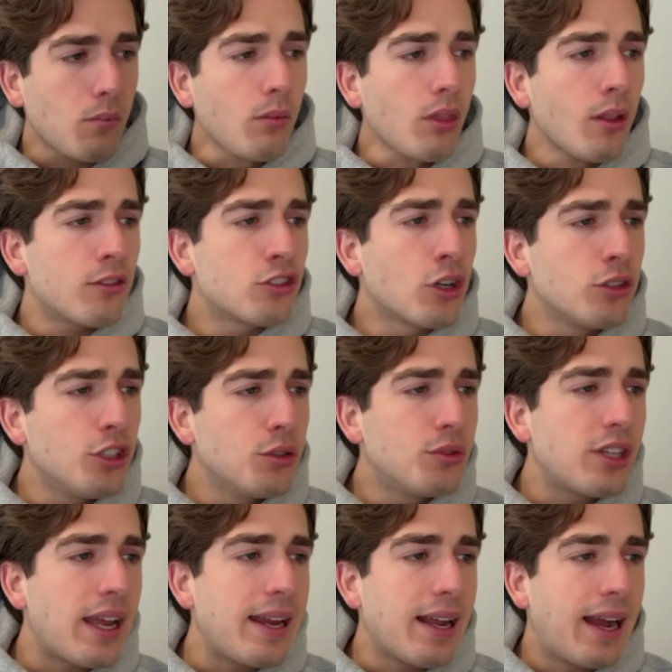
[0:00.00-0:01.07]
So
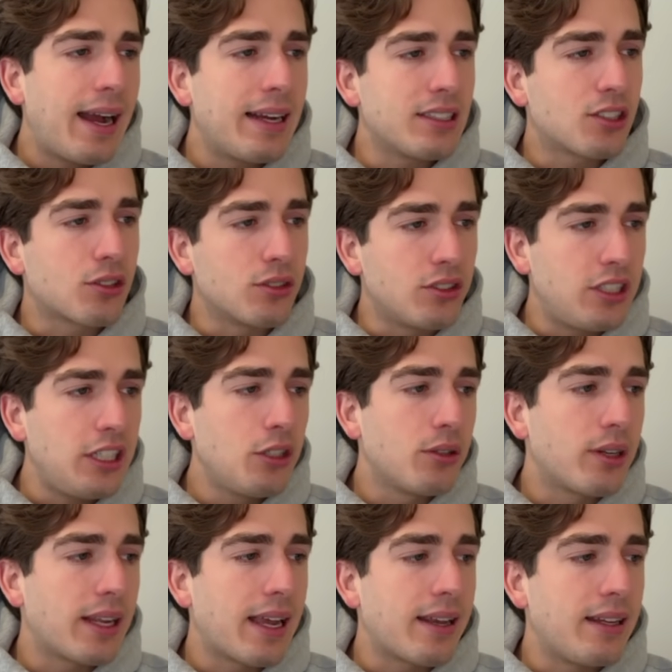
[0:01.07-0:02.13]
UJ has continued
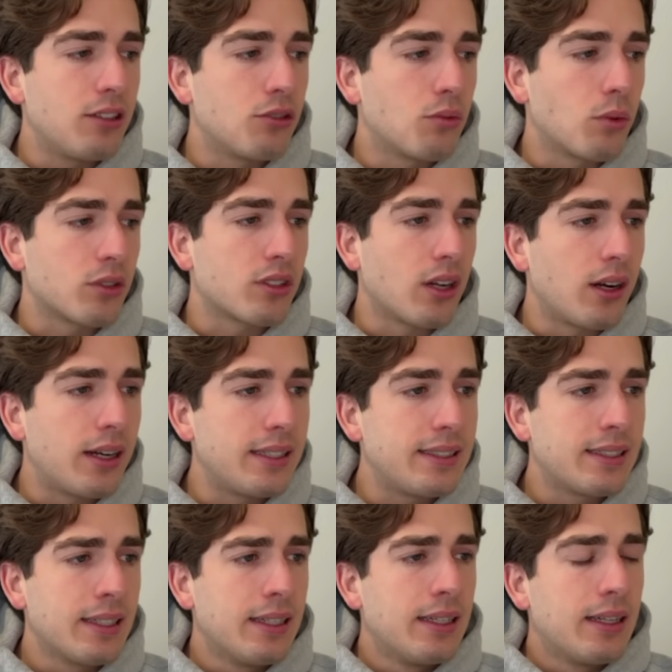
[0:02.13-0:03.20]
again in towards the
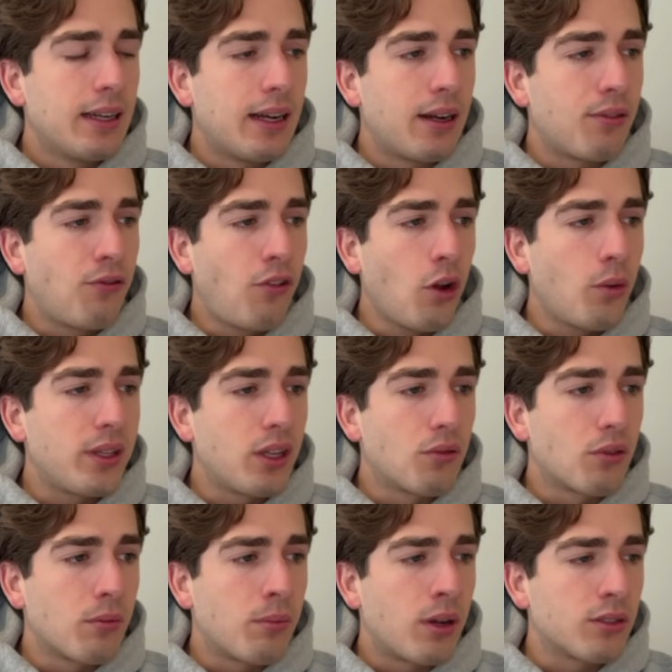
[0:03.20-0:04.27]
highs, following the
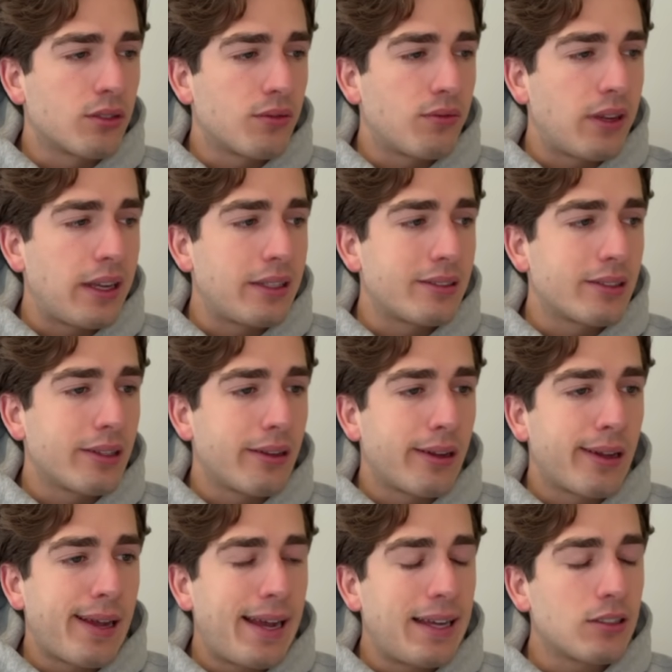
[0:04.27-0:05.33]
over impulsive phase.
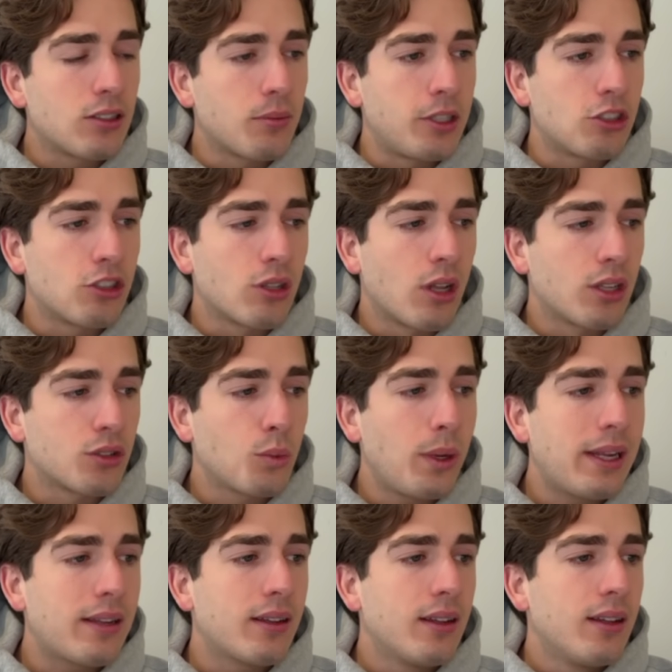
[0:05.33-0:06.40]
As I mentioned last
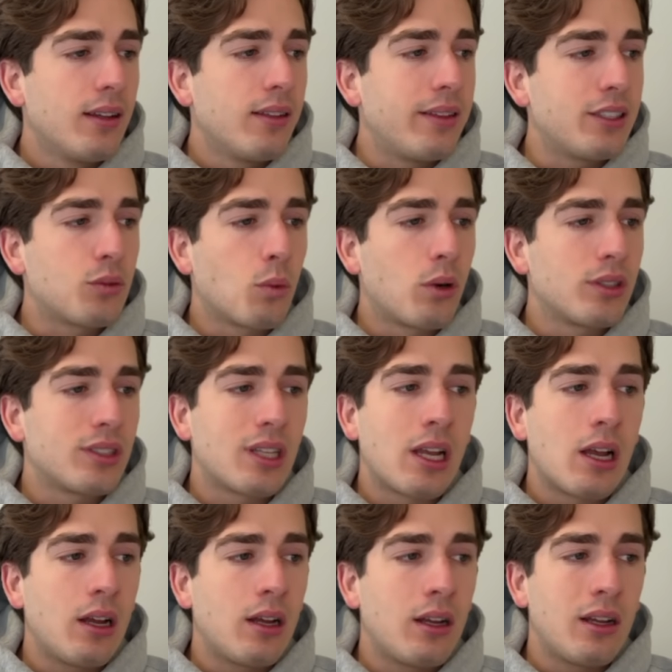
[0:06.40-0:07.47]
week, this was
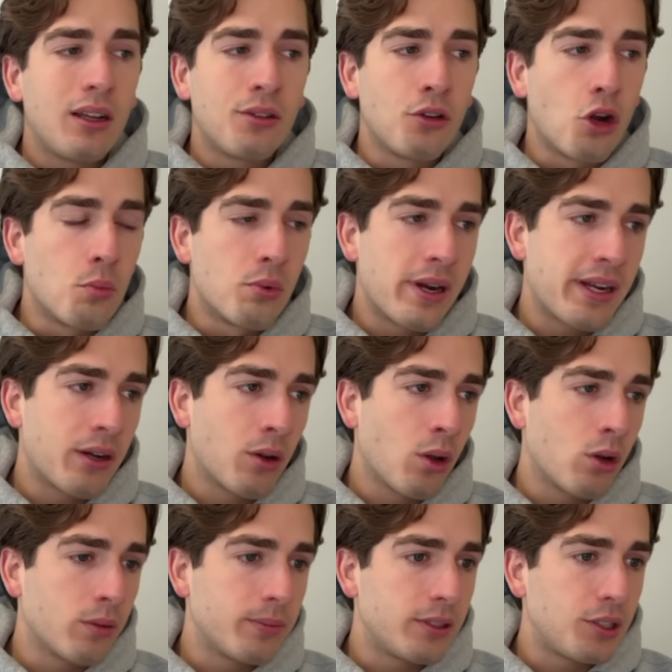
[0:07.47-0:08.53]
a no-brainer
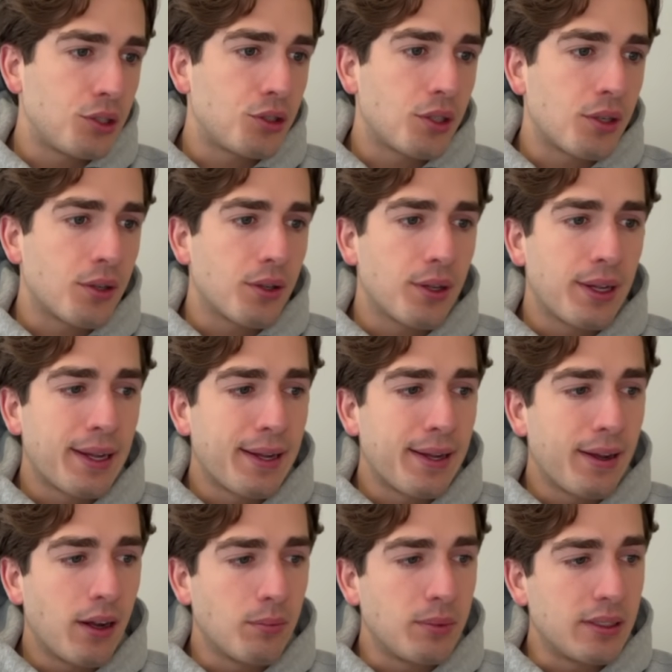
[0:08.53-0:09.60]
long position.
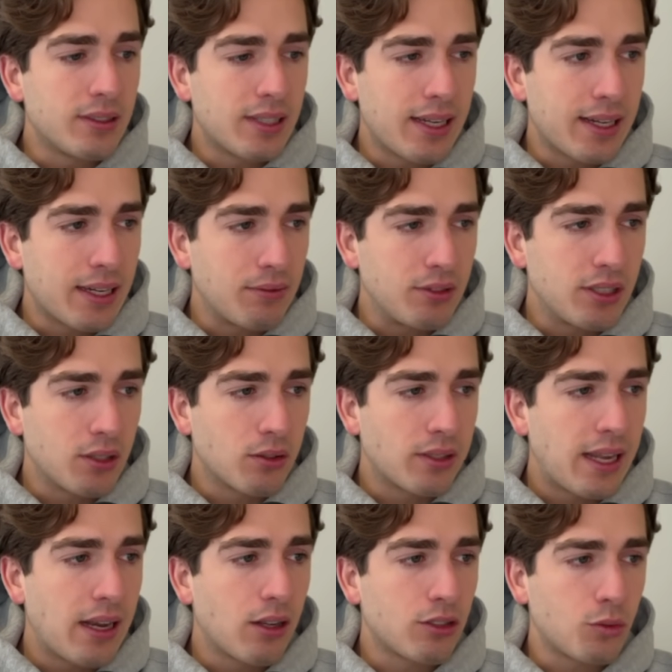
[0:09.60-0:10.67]
I've been saying it every single
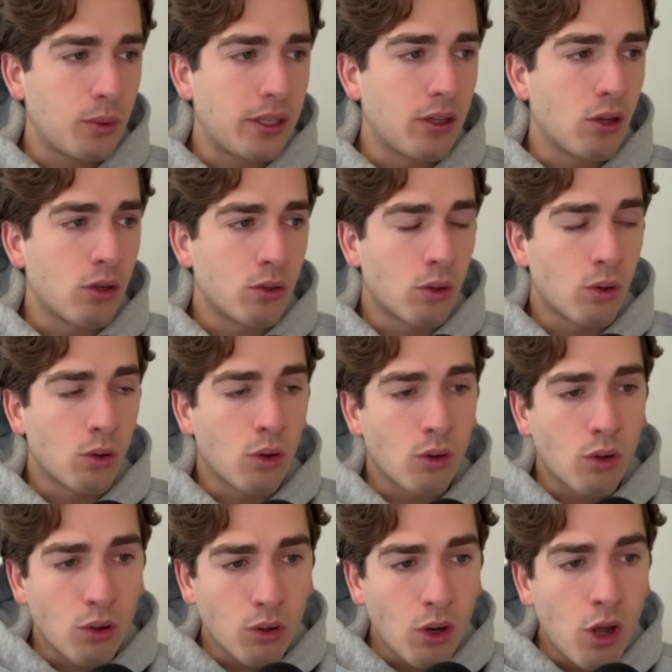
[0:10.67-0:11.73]
day last week,
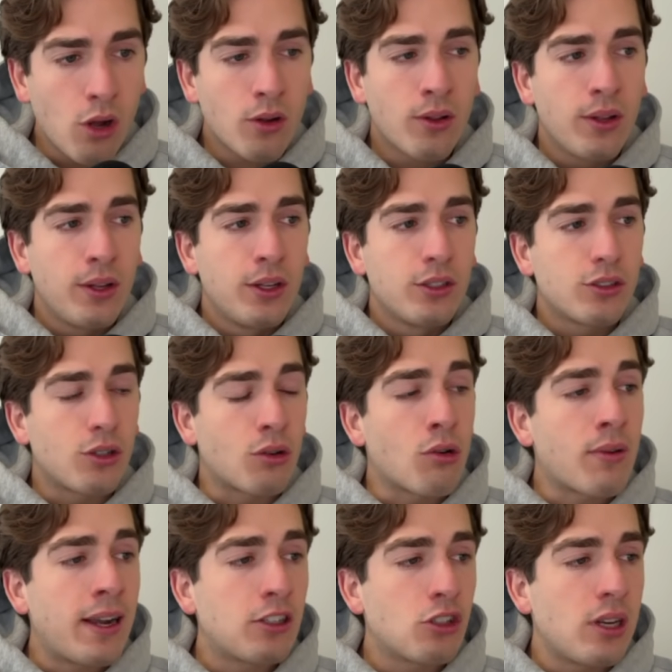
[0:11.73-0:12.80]
long. So
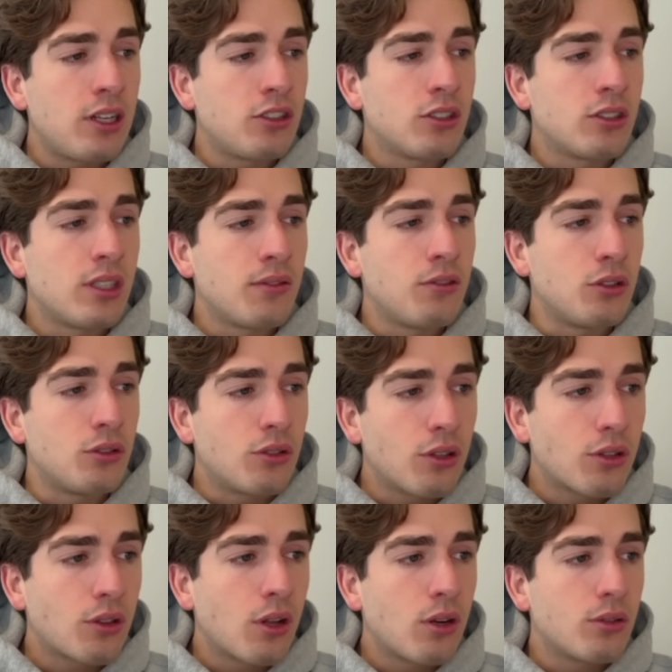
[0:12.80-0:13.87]
congratulations if you
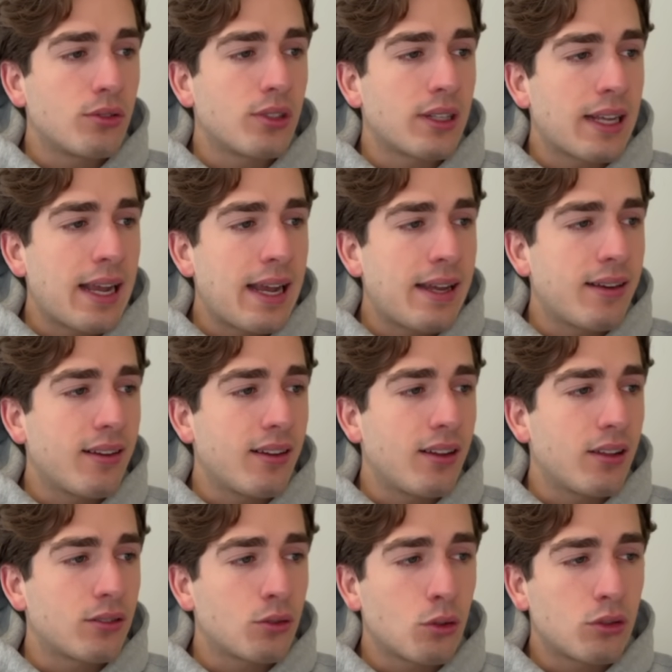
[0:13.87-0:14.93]
took those. Again,
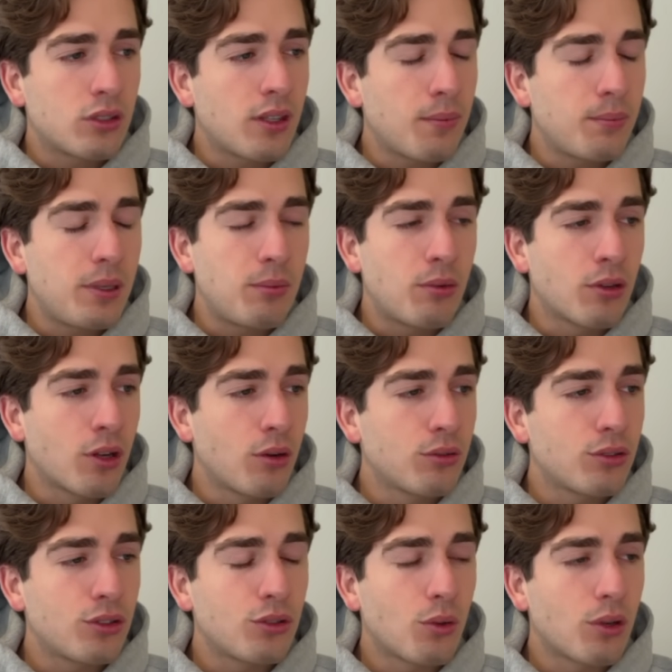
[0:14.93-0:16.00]
I saw some people going
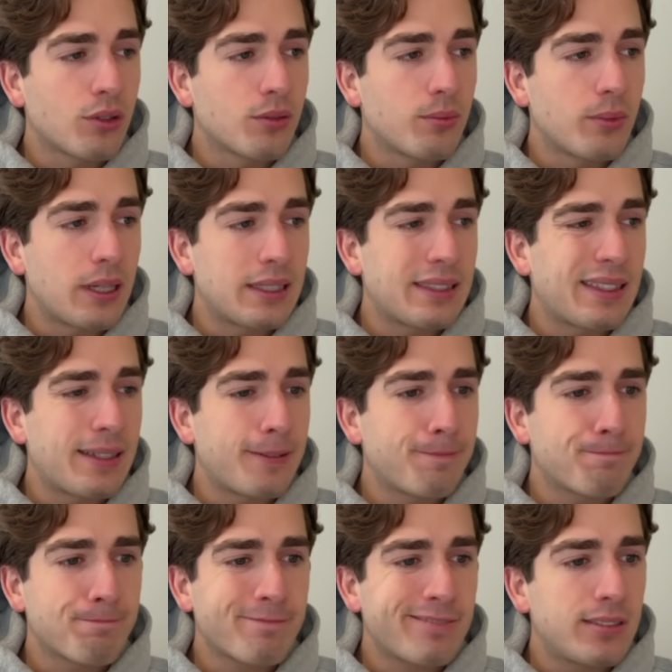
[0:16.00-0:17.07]
short, but
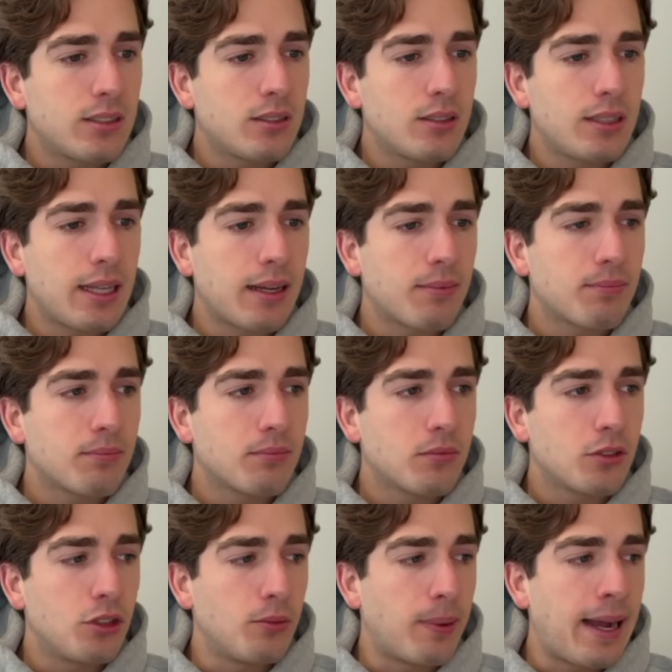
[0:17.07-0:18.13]

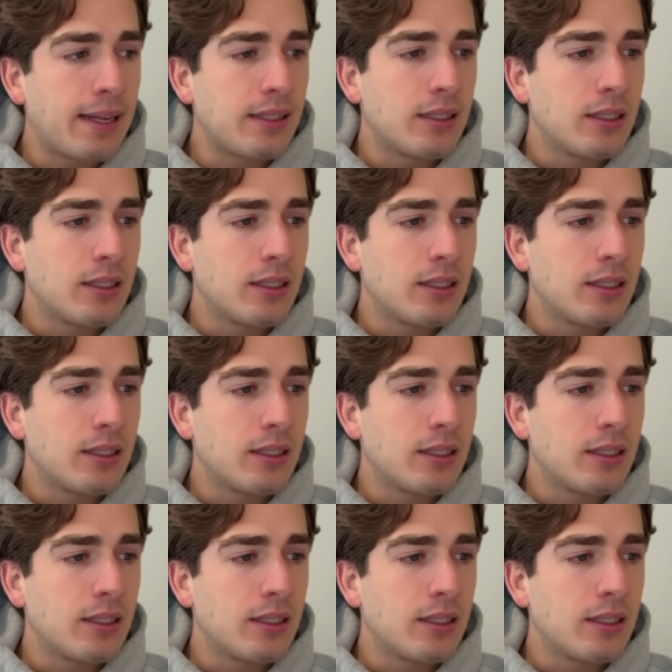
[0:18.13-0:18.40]
too bad.